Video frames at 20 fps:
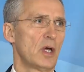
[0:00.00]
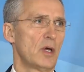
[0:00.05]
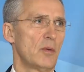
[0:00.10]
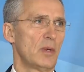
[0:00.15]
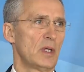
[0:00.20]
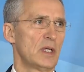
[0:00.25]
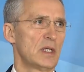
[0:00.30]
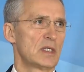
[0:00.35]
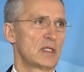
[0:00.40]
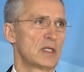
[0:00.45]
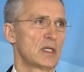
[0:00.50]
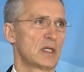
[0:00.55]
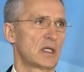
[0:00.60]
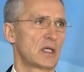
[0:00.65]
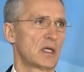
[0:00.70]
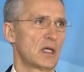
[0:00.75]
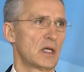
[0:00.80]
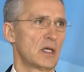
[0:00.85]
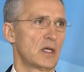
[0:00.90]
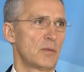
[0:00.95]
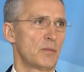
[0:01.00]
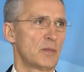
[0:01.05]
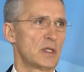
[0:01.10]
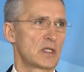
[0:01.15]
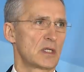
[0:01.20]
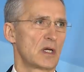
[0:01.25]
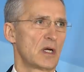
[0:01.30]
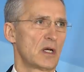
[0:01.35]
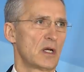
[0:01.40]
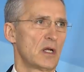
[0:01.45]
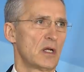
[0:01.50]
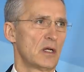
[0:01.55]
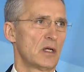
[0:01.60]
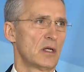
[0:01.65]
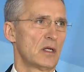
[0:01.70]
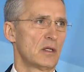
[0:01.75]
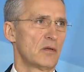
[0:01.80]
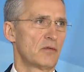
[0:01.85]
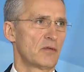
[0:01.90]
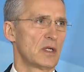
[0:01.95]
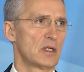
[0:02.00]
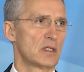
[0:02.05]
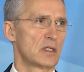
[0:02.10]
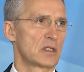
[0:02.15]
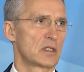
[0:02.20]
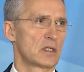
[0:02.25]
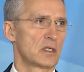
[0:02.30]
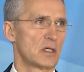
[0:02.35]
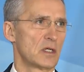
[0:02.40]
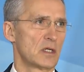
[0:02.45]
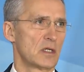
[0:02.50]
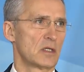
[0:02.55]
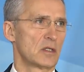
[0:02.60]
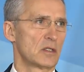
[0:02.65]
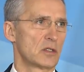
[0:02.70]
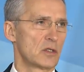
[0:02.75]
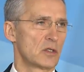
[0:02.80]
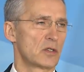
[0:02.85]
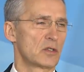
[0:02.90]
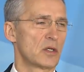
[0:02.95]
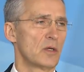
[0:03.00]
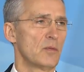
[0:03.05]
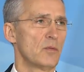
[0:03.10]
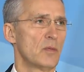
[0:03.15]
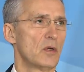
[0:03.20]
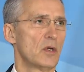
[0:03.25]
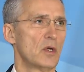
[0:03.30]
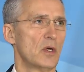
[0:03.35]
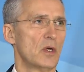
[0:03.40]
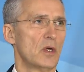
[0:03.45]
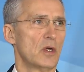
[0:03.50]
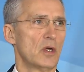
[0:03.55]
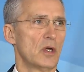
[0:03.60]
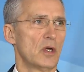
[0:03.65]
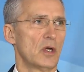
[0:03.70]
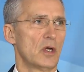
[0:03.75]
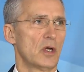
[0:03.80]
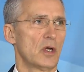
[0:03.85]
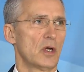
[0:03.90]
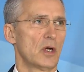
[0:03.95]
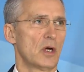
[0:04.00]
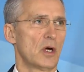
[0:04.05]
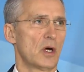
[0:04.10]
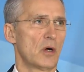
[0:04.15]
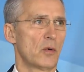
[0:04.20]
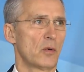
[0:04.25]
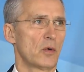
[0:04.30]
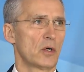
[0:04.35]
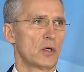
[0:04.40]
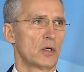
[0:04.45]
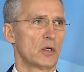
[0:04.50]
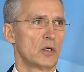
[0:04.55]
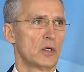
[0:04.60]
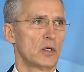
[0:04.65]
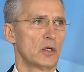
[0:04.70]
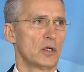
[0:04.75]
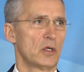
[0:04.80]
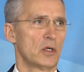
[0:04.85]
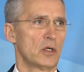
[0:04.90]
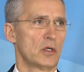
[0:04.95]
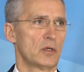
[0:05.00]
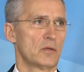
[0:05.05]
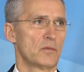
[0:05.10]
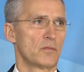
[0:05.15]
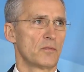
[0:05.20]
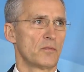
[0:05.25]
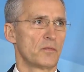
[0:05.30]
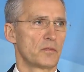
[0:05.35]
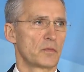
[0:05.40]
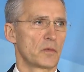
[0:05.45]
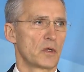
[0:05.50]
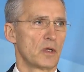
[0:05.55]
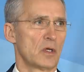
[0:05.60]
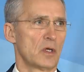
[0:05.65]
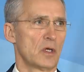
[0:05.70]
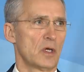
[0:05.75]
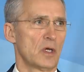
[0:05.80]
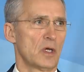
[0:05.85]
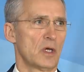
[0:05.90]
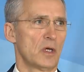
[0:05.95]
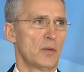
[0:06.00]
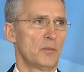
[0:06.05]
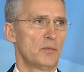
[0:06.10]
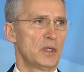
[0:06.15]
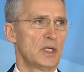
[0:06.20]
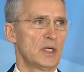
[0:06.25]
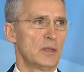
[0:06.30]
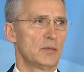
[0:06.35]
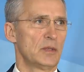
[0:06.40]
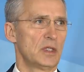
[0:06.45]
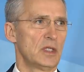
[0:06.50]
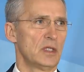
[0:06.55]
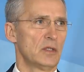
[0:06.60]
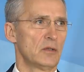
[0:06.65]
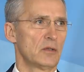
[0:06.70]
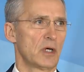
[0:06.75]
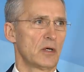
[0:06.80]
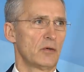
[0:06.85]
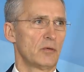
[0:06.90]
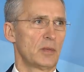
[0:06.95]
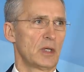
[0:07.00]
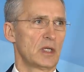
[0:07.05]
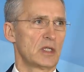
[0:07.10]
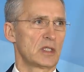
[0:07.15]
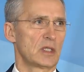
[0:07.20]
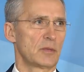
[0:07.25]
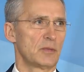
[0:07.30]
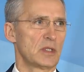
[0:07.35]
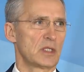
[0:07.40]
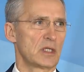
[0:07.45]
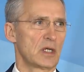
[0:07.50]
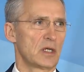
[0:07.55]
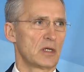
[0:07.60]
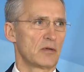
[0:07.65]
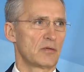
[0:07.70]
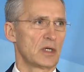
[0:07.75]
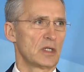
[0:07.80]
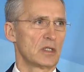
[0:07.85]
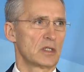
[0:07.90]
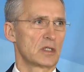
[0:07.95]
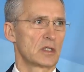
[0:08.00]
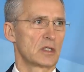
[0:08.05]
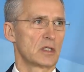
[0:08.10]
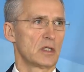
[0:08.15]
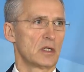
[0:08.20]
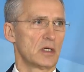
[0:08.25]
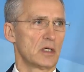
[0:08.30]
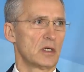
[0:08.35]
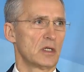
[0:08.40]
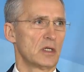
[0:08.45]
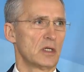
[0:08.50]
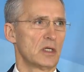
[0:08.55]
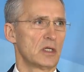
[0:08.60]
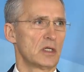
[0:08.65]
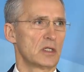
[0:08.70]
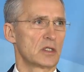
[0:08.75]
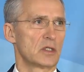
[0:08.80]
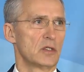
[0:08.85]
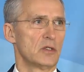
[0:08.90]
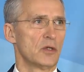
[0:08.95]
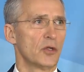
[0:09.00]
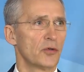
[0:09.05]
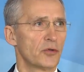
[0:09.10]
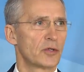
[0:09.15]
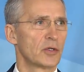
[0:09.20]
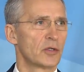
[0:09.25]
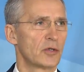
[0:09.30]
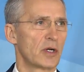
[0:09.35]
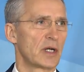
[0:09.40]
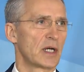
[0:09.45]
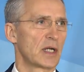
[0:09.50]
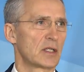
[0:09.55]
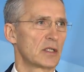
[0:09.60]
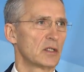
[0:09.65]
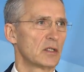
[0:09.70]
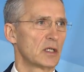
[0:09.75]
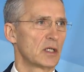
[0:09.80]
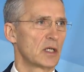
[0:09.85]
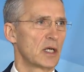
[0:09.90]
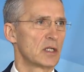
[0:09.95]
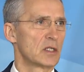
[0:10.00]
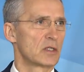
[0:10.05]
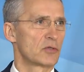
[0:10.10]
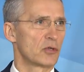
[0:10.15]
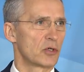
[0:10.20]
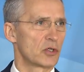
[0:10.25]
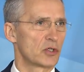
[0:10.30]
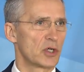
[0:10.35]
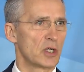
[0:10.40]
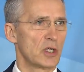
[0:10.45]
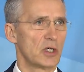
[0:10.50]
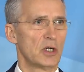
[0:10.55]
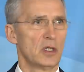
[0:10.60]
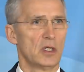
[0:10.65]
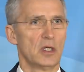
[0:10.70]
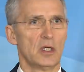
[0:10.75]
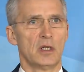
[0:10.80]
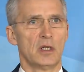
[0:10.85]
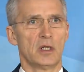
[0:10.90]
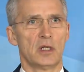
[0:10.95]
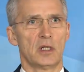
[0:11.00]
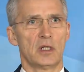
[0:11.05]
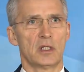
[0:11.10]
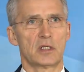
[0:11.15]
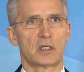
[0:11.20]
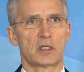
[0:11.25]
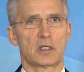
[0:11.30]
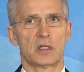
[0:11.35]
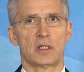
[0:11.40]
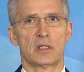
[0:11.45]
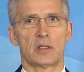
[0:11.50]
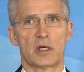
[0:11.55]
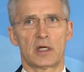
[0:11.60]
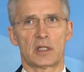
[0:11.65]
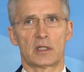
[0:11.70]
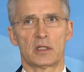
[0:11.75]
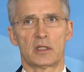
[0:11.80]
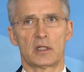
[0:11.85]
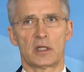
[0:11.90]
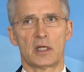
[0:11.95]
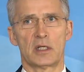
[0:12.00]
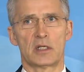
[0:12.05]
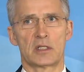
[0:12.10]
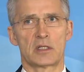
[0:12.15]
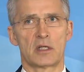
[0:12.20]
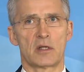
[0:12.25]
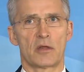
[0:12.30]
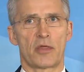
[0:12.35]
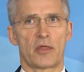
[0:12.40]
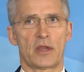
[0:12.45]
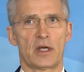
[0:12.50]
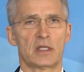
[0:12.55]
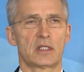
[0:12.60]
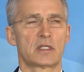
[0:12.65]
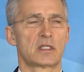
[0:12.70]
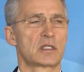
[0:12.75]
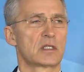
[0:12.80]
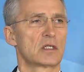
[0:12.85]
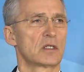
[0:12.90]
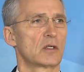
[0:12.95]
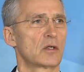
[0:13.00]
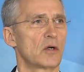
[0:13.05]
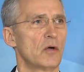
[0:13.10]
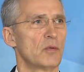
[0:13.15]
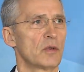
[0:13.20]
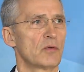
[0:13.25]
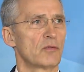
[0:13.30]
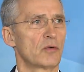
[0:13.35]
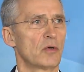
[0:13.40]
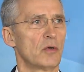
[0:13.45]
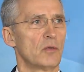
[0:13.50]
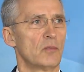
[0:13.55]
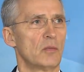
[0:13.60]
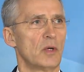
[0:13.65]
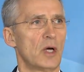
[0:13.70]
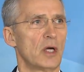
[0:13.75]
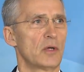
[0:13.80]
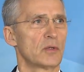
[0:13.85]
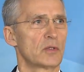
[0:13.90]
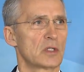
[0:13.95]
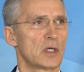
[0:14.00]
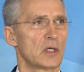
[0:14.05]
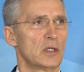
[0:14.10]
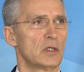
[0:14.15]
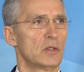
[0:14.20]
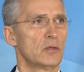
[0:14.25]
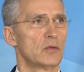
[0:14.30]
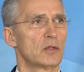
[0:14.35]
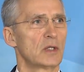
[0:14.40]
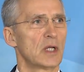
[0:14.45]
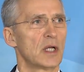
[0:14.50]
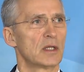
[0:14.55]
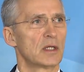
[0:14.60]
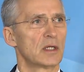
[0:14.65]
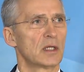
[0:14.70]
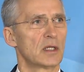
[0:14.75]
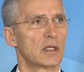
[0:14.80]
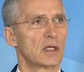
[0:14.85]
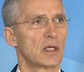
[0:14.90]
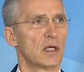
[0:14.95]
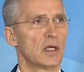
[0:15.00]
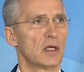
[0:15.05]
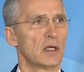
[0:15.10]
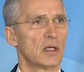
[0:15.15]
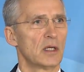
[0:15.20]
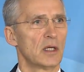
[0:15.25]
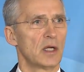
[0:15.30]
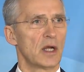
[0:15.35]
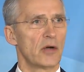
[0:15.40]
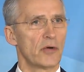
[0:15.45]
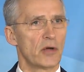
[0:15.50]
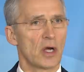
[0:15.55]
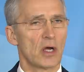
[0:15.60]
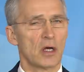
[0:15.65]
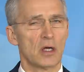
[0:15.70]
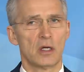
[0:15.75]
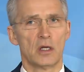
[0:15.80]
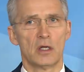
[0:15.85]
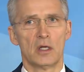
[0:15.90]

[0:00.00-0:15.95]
a ballistic missile defense system. Our BMD, or our ballistic missile defense, is not directed against Russia. It's directed against threats coming from outside the Euro-Atlantic area.